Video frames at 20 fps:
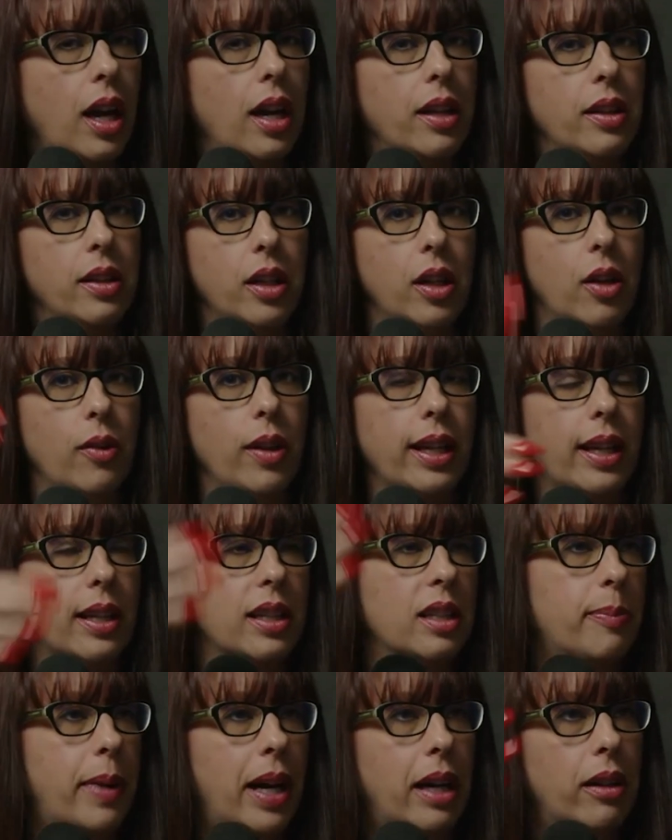got, you know, like a
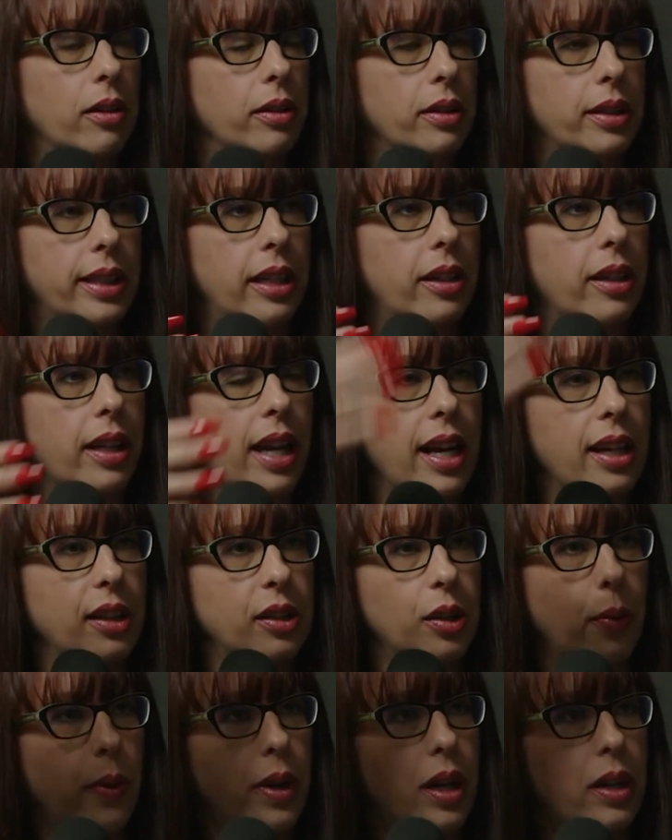spiral staircase
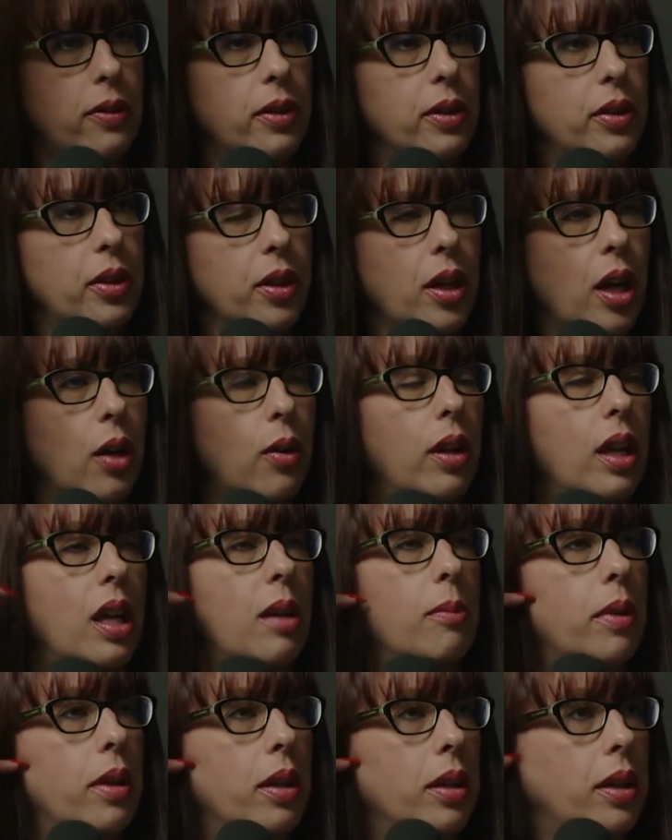or whatever to go
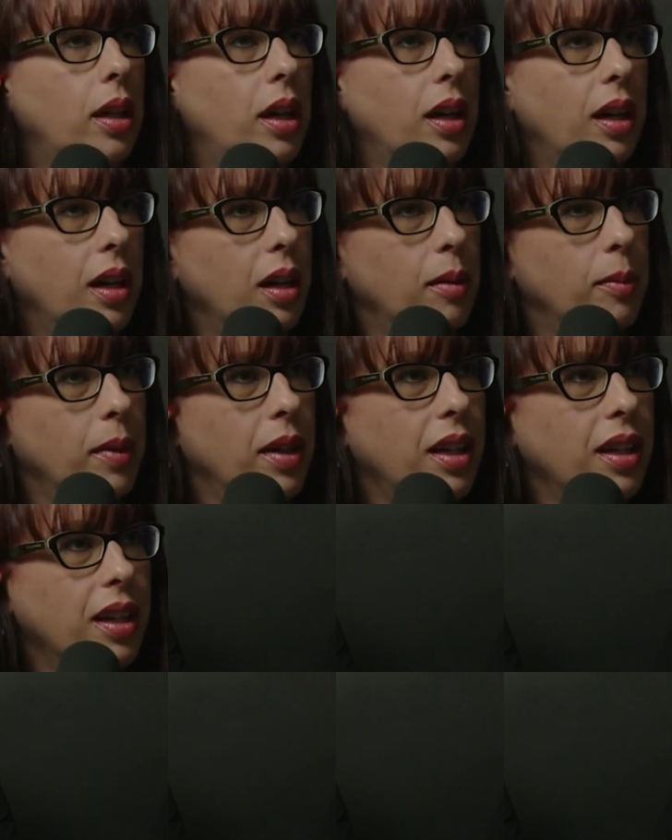up to the top.